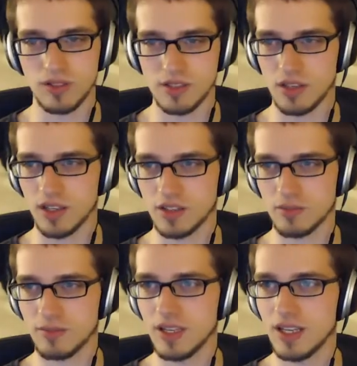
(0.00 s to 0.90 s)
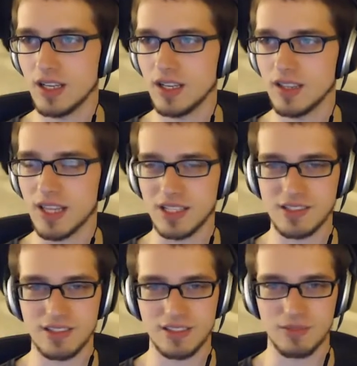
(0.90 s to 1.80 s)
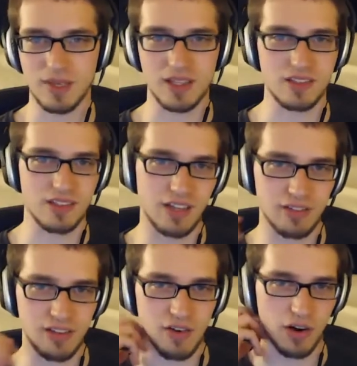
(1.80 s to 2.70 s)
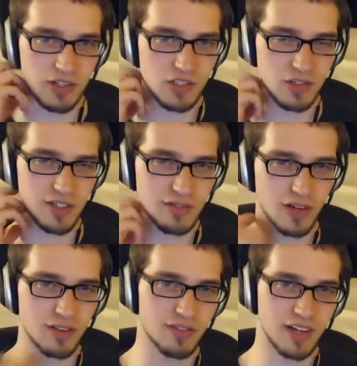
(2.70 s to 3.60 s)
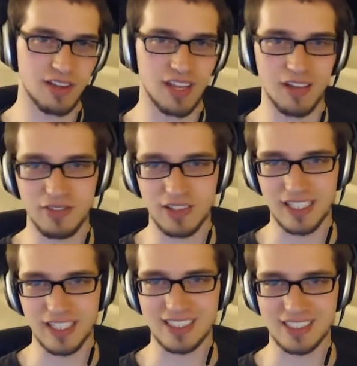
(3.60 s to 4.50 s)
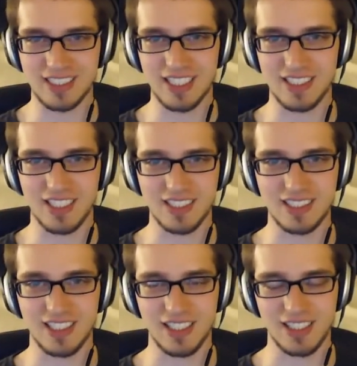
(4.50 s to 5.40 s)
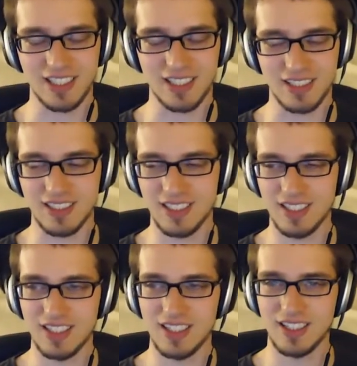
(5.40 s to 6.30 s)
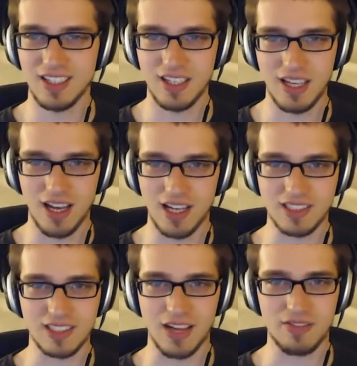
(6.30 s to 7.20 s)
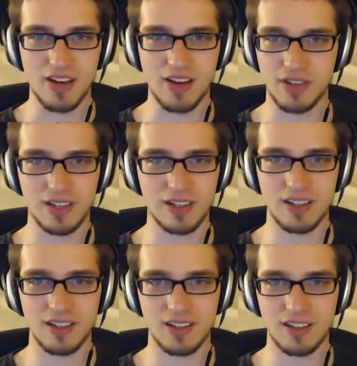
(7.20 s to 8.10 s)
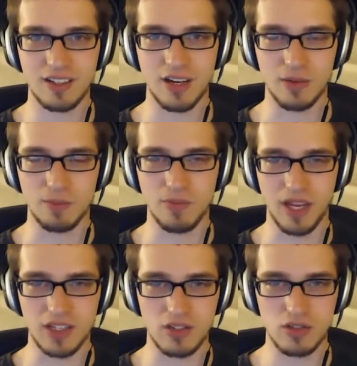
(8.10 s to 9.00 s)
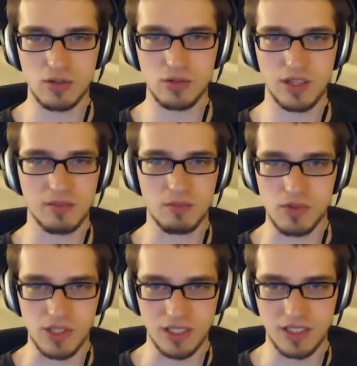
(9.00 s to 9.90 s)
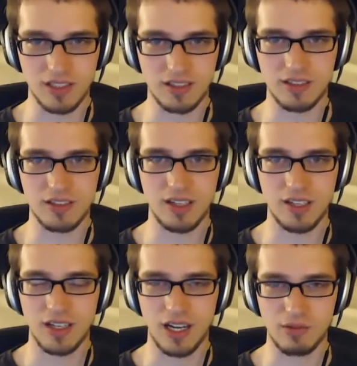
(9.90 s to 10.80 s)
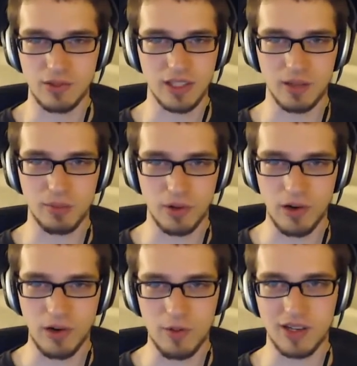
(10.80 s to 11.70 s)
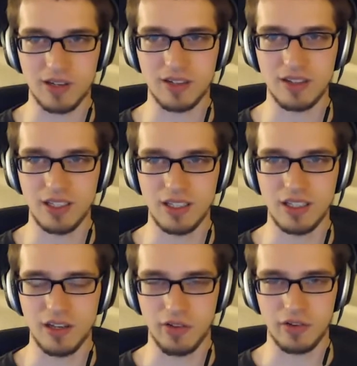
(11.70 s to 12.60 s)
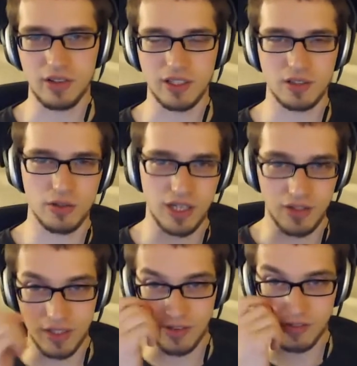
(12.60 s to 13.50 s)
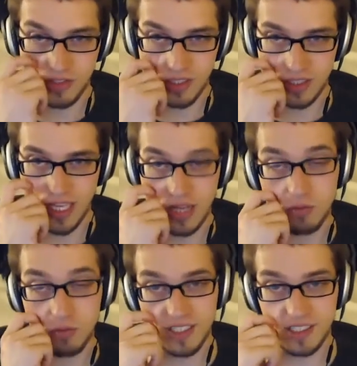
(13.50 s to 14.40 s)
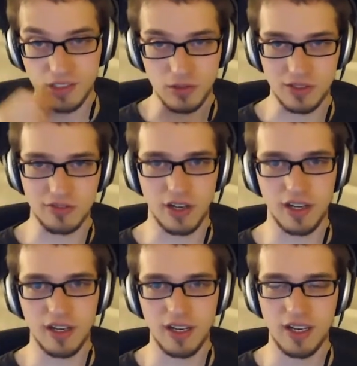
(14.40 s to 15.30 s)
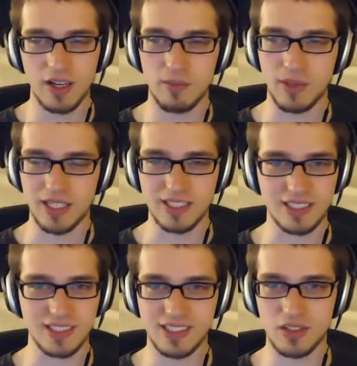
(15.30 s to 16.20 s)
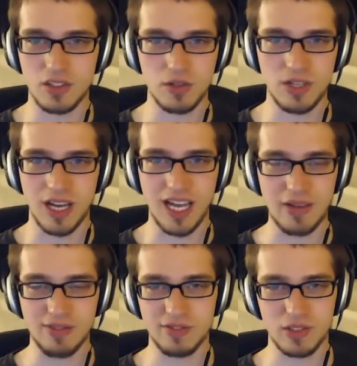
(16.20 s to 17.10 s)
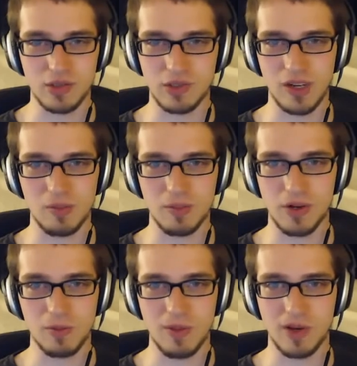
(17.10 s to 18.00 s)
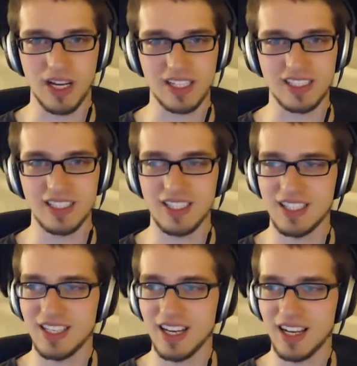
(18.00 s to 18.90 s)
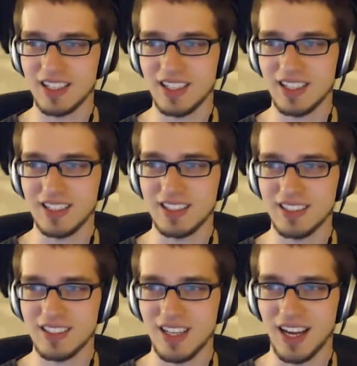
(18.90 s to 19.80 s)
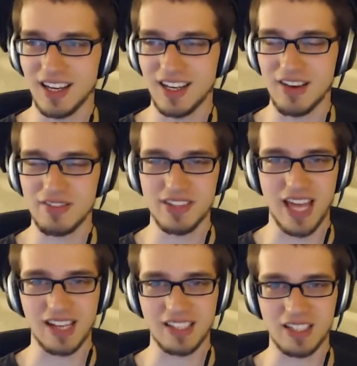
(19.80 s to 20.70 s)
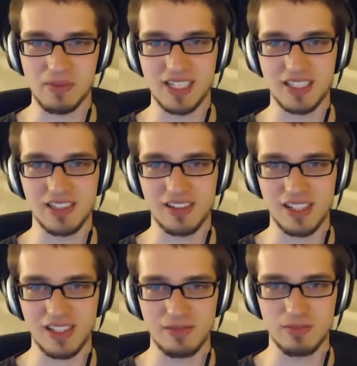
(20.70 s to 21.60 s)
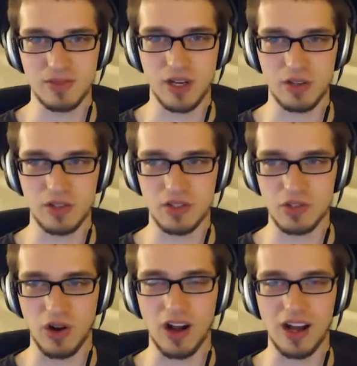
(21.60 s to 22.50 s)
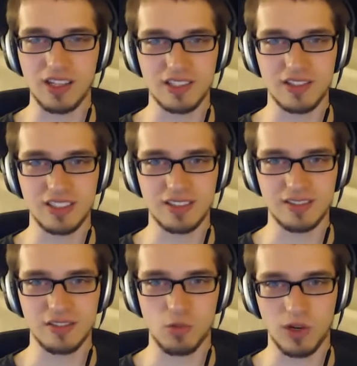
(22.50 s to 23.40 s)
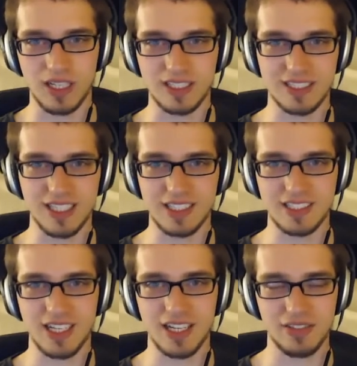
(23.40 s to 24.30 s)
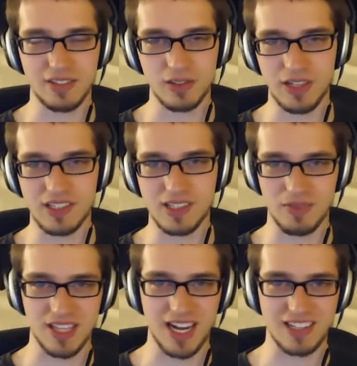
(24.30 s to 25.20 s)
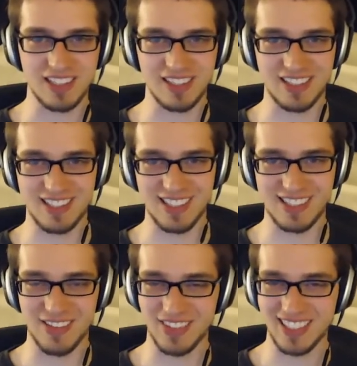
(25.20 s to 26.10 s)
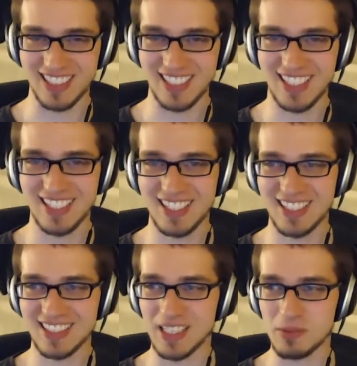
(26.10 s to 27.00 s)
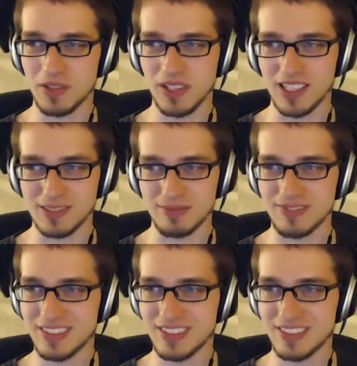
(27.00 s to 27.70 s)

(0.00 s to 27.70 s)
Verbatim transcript: That's awesome. That's, man, there's a level of artistry involved there that I feel like I just can't touch. Like, I've never, you know, I can do, like, music, and I really like programming and other, like, creative endeavors like that. Writing is really fun. But I just do not have a visual art bone in my body, and I envy that a little bit in you, that you know, you can draw and you can work on this kind of stuff and create something that actually looks like something. I think that's pretty awesome.